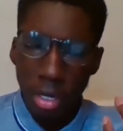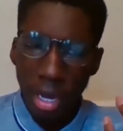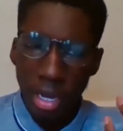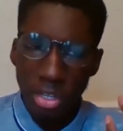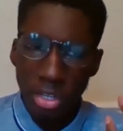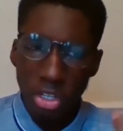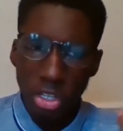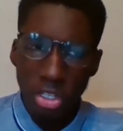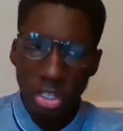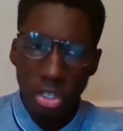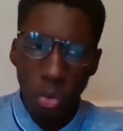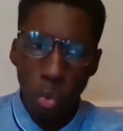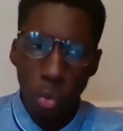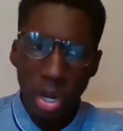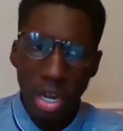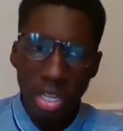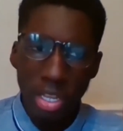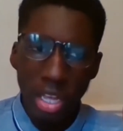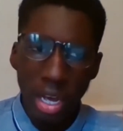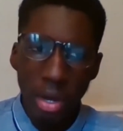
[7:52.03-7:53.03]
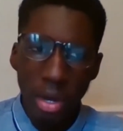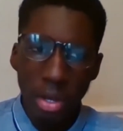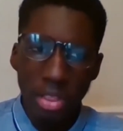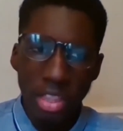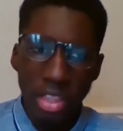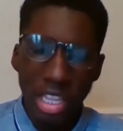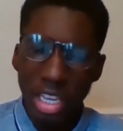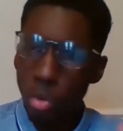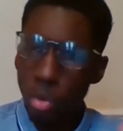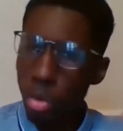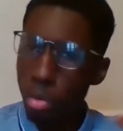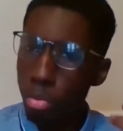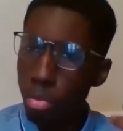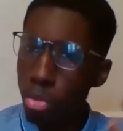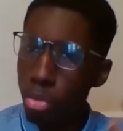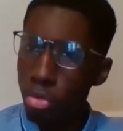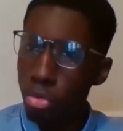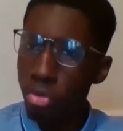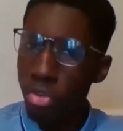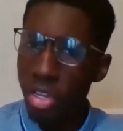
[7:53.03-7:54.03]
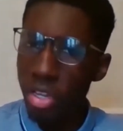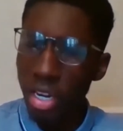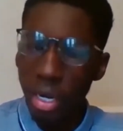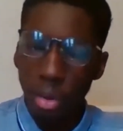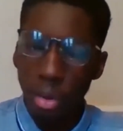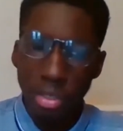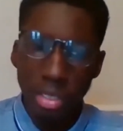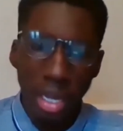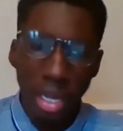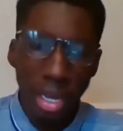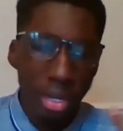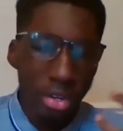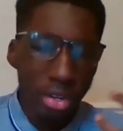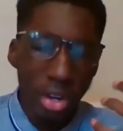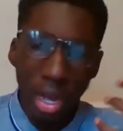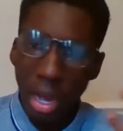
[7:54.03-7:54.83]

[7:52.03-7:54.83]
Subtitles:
And just the way that they were moving, I was like,